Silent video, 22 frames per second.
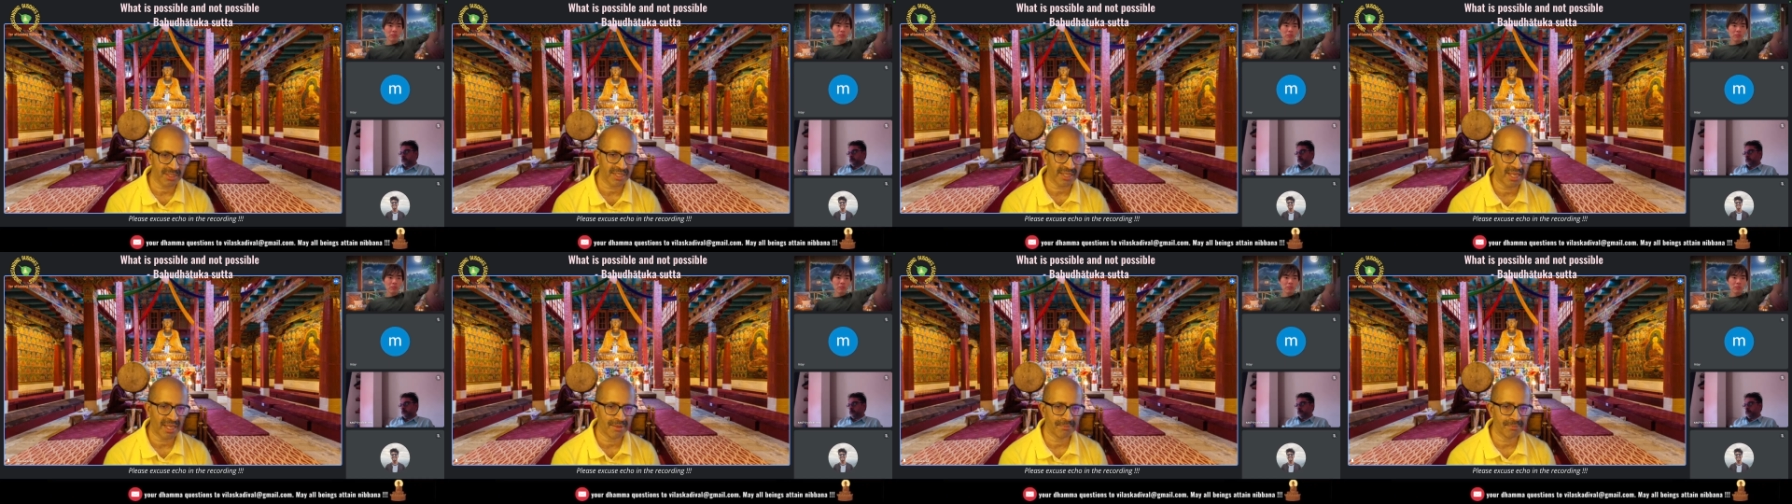
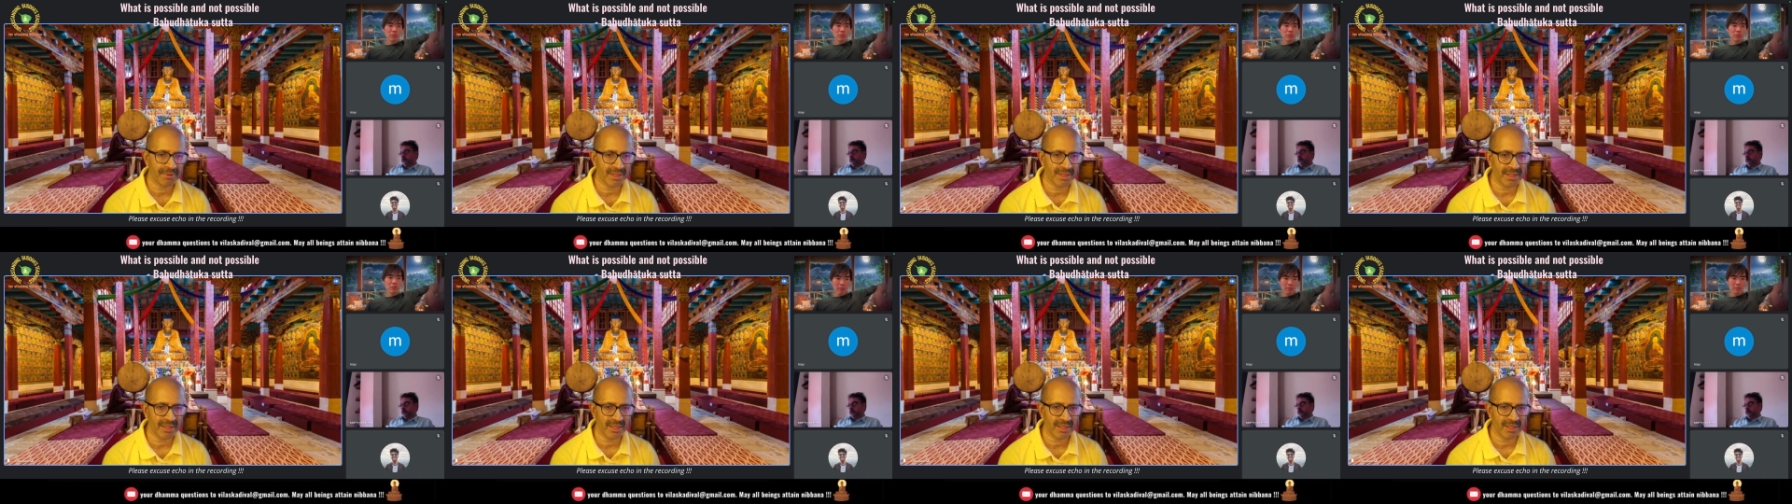can
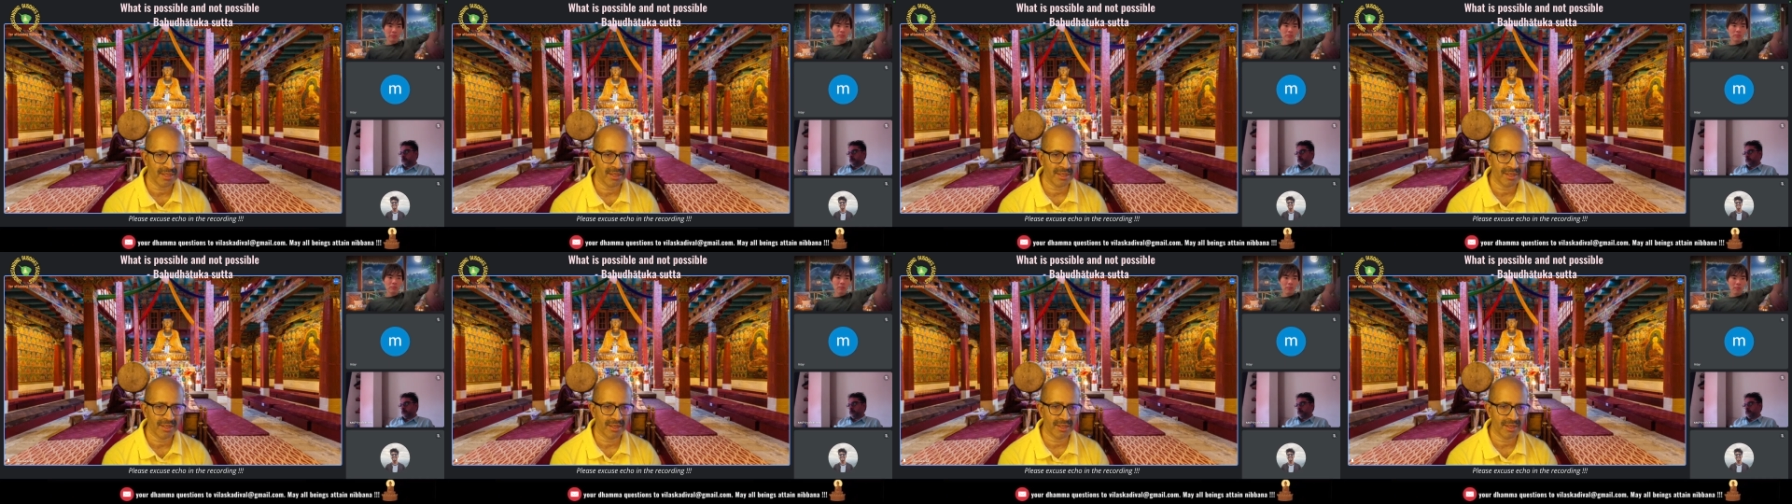be
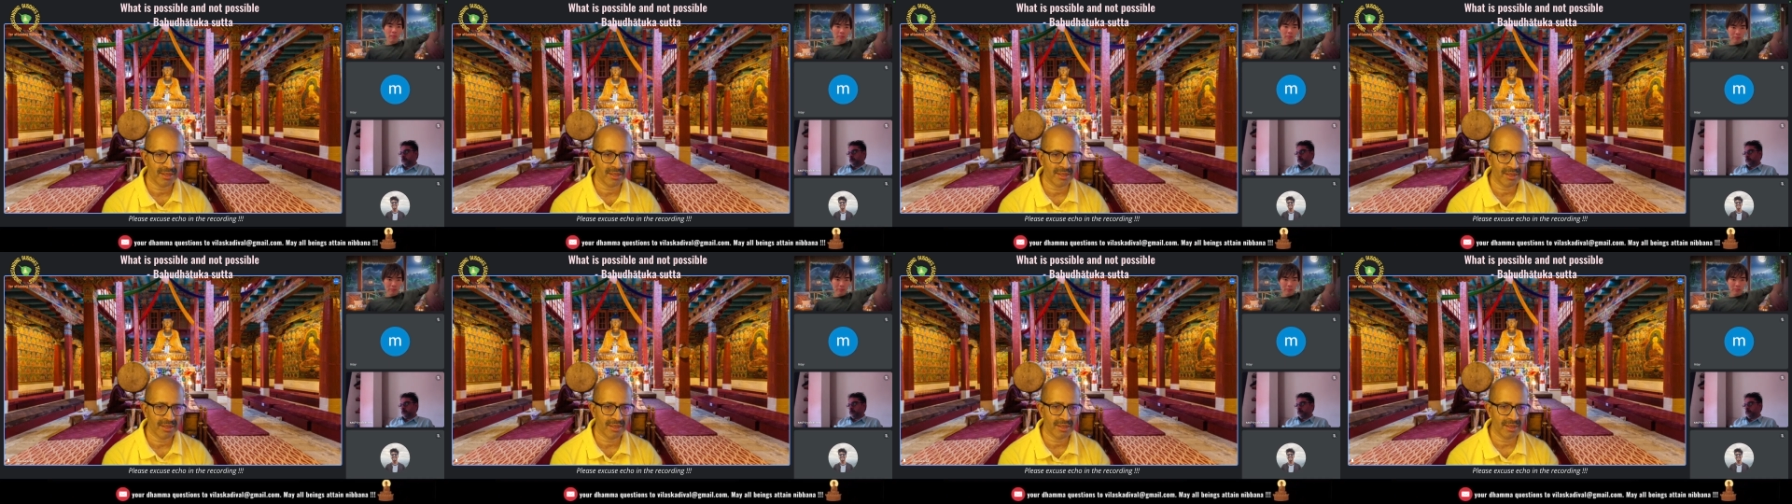
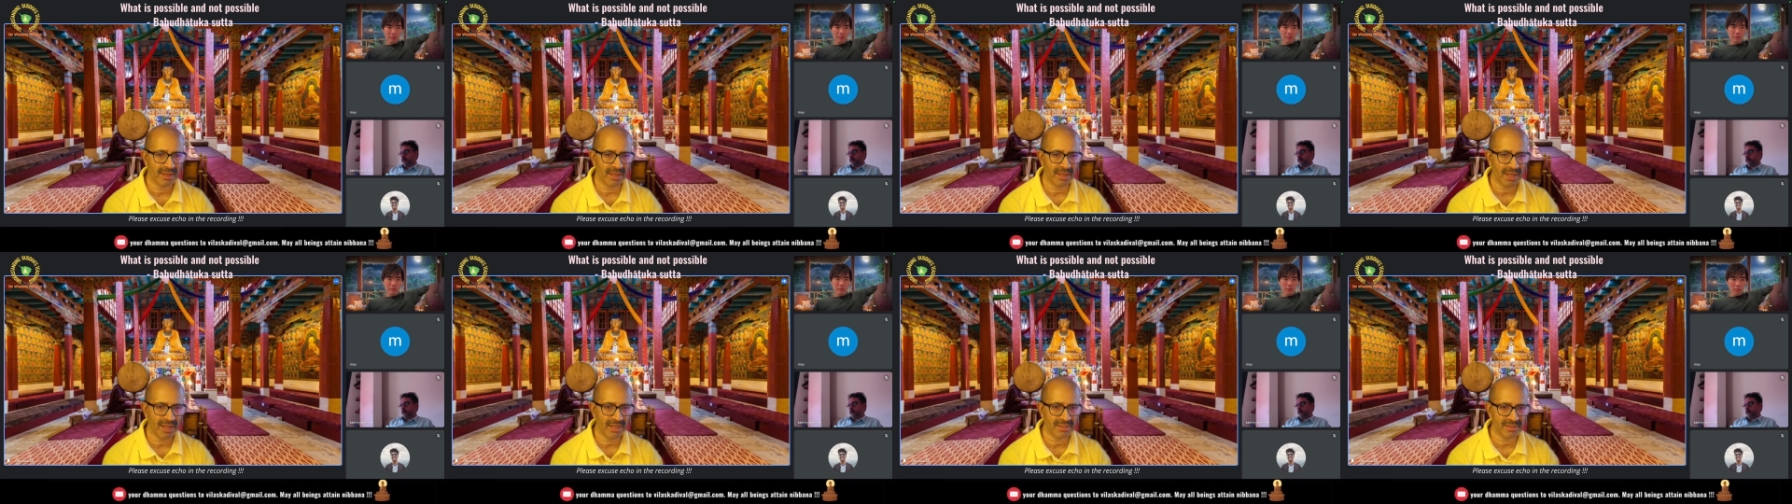
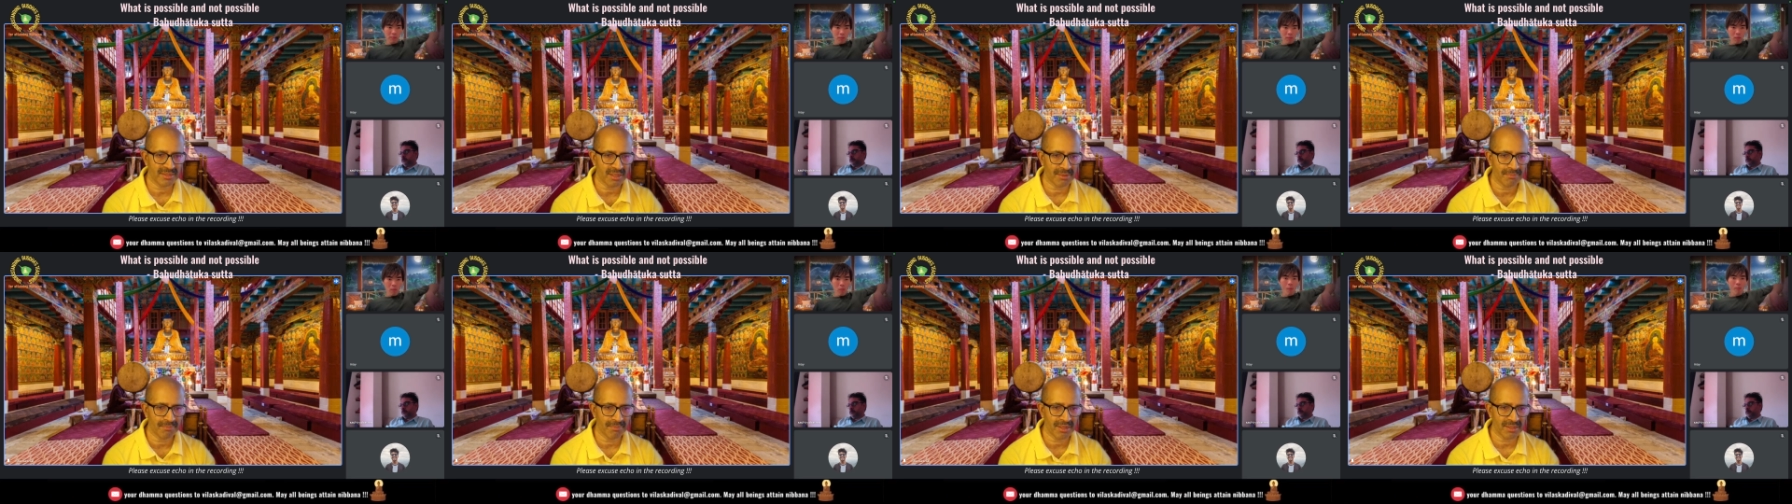and
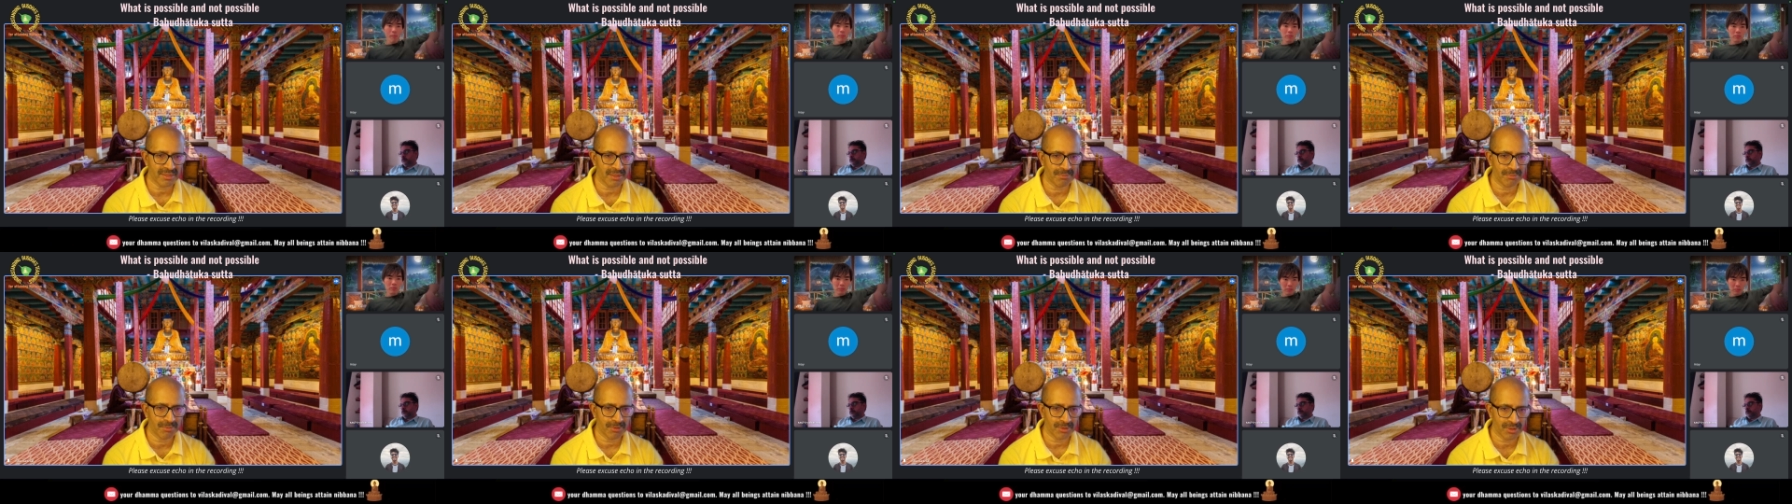Samma
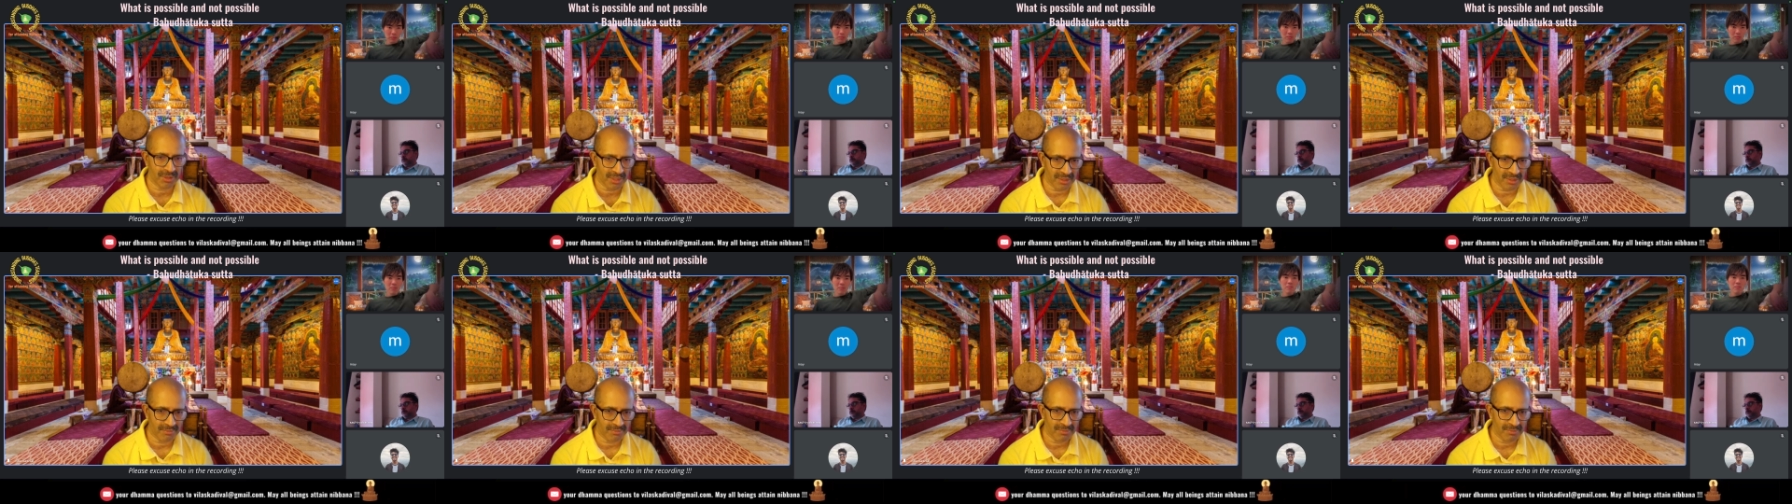
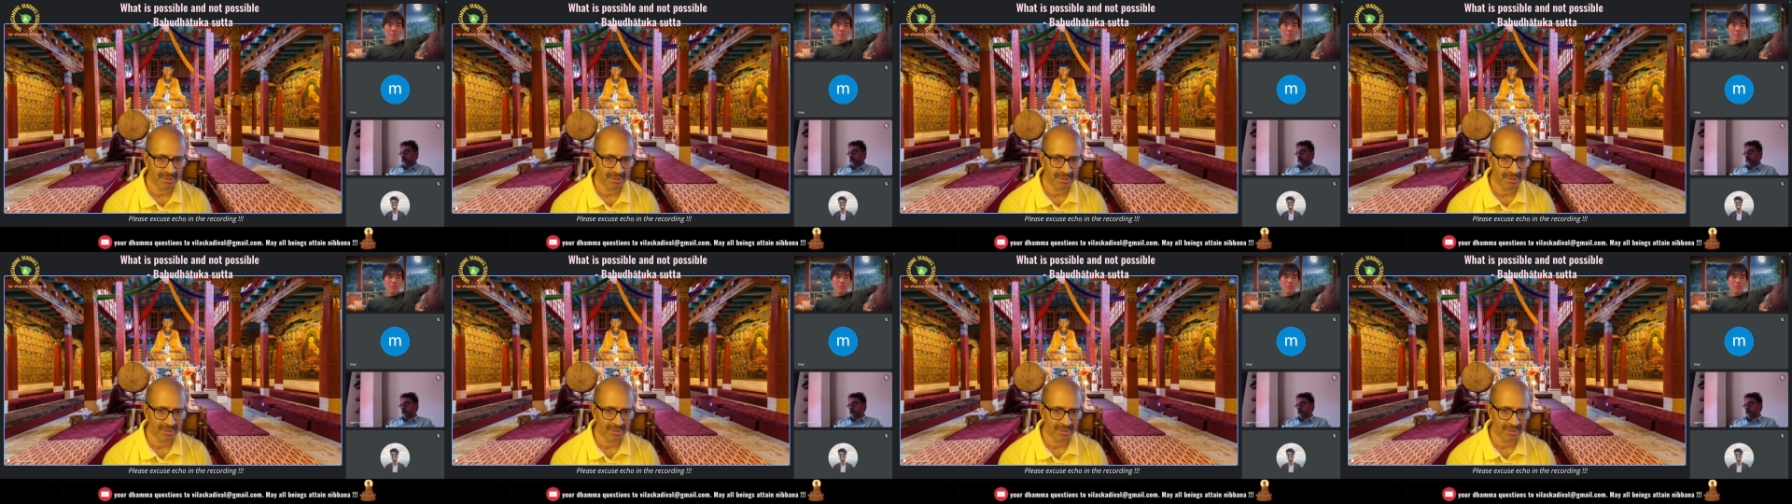Sambuddha.